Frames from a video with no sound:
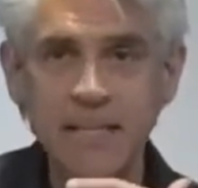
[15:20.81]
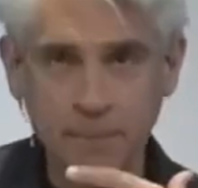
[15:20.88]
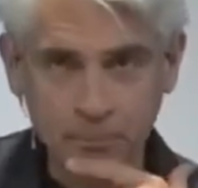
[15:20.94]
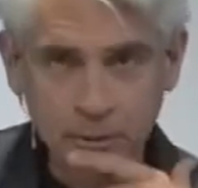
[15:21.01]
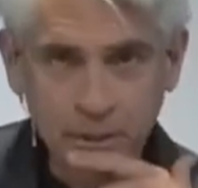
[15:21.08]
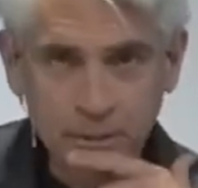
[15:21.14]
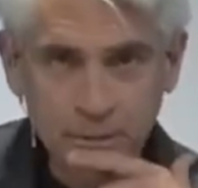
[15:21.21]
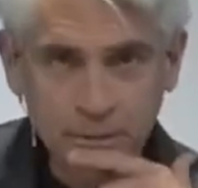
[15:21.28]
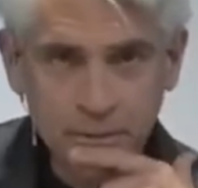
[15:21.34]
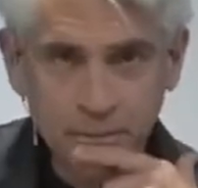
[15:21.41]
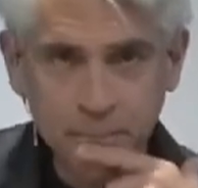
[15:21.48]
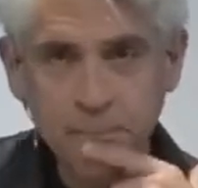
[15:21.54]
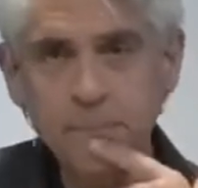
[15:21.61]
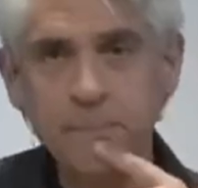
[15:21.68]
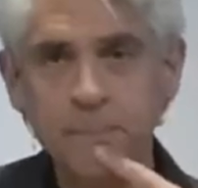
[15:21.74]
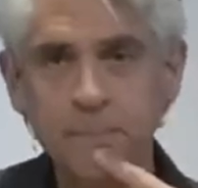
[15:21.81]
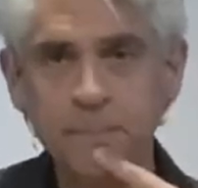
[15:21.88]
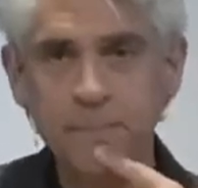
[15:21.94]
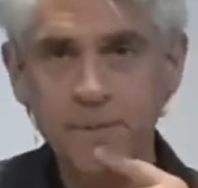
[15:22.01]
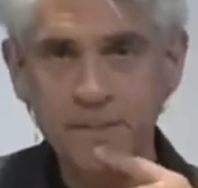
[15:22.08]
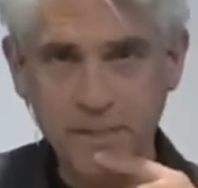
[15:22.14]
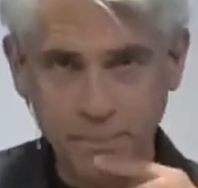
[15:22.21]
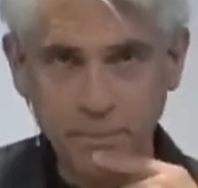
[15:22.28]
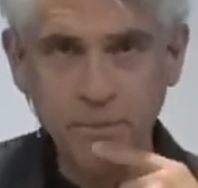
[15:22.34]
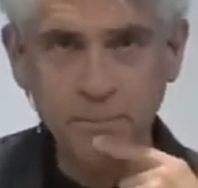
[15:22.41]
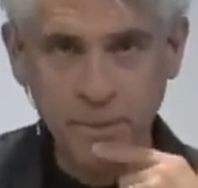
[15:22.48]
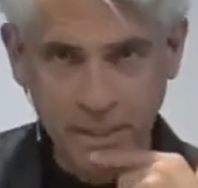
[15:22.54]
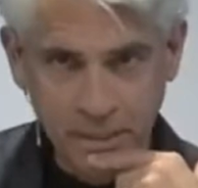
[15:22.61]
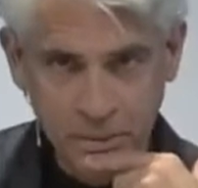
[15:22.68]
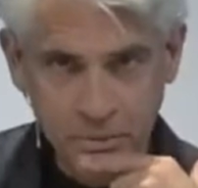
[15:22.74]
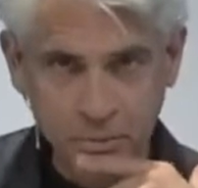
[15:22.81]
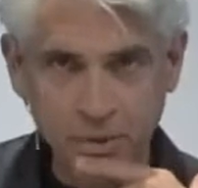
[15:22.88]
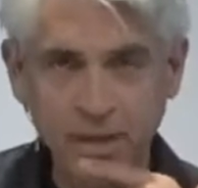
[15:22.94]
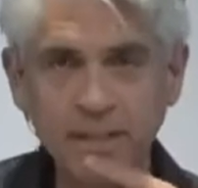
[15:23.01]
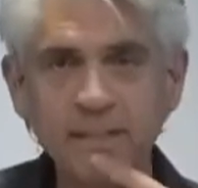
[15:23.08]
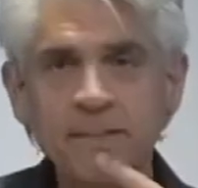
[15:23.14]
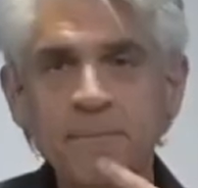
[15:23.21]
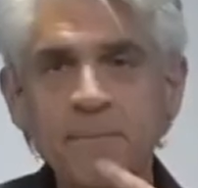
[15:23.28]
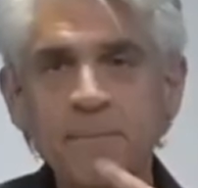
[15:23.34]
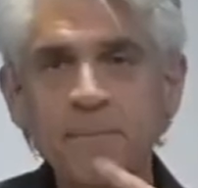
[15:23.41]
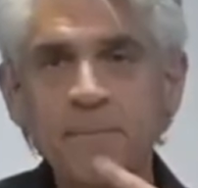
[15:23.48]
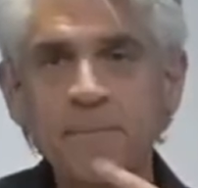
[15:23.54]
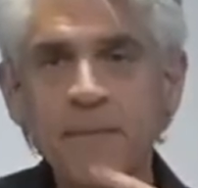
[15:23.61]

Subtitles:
separate beings, right?